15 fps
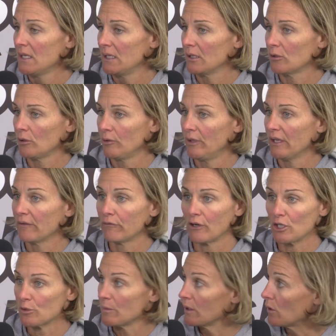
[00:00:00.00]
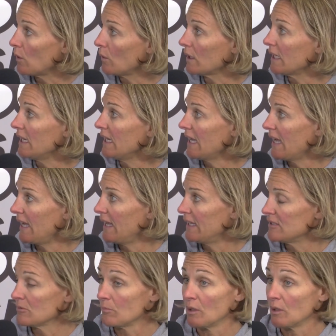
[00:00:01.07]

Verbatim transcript: including a freshman goalie and